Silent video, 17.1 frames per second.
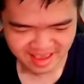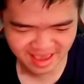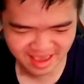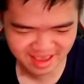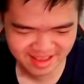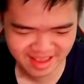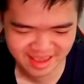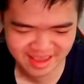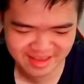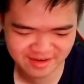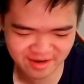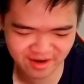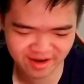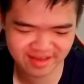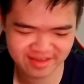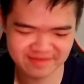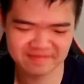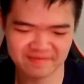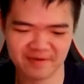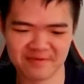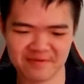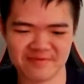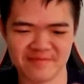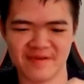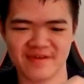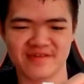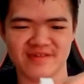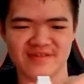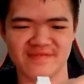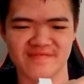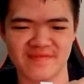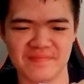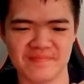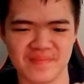and he transforms by just
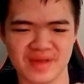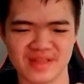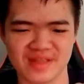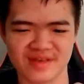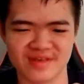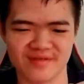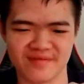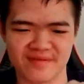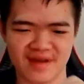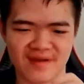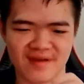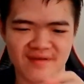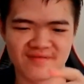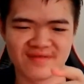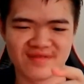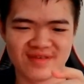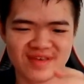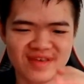flipping this around